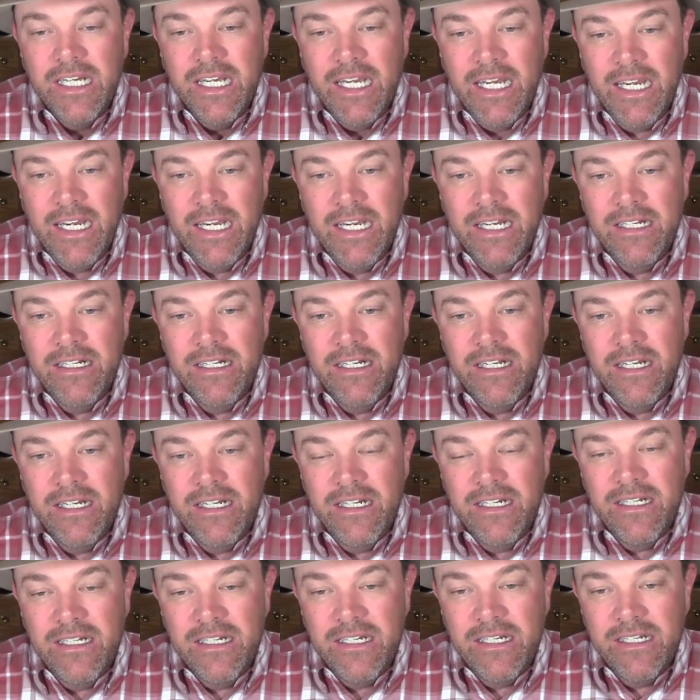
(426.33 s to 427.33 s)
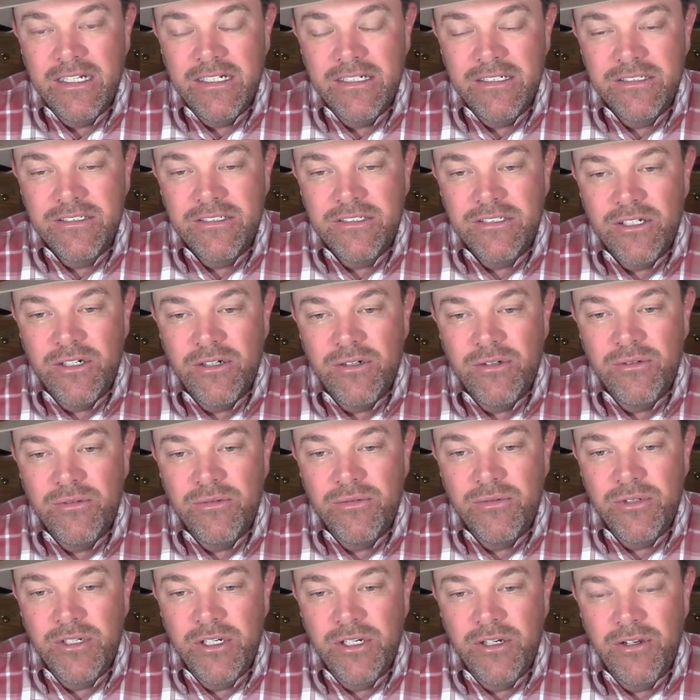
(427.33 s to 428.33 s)
And
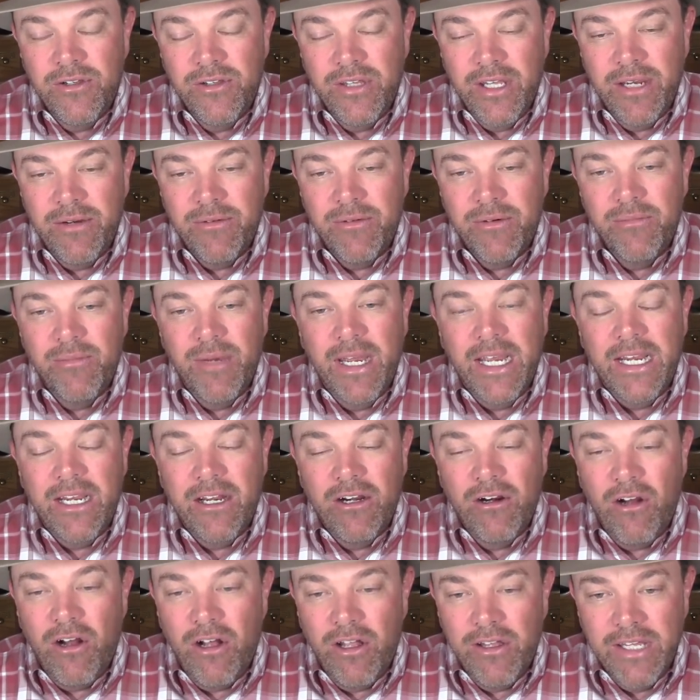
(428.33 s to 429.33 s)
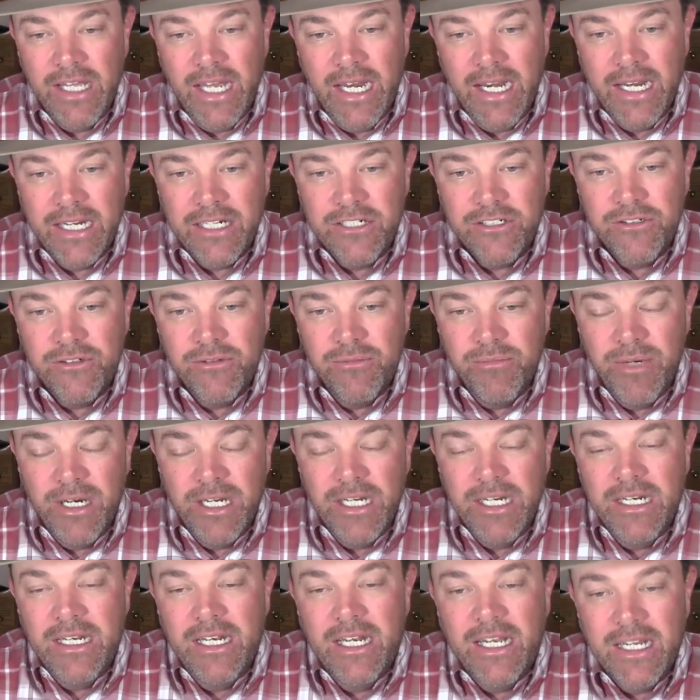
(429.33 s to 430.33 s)
so they were making all that extra
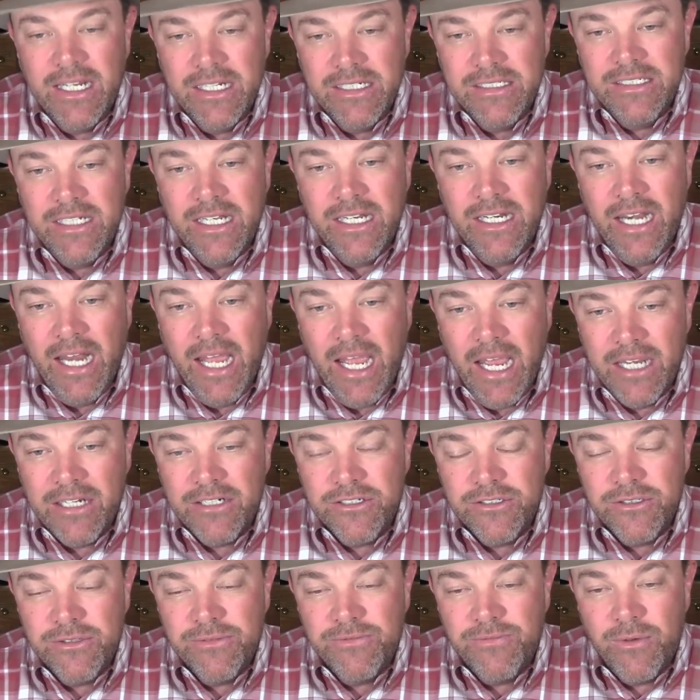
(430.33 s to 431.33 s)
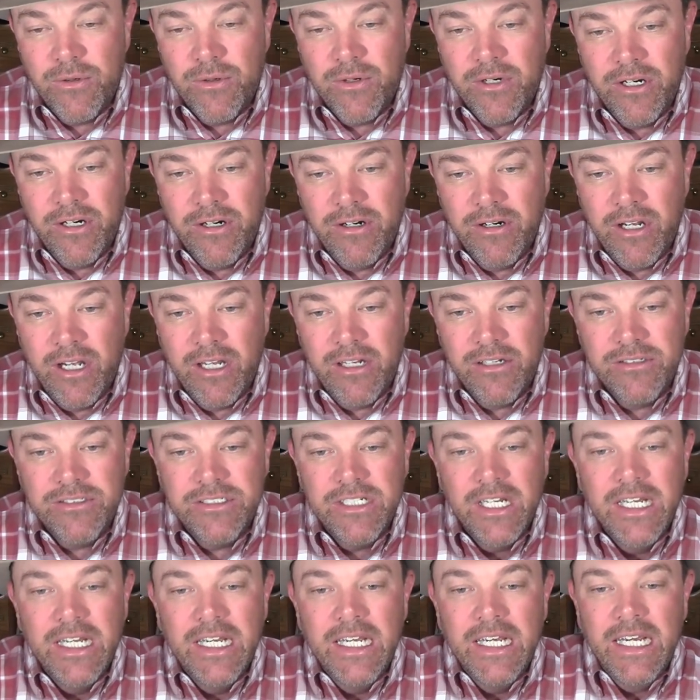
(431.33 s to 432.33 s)
money, like I said, an extra $400.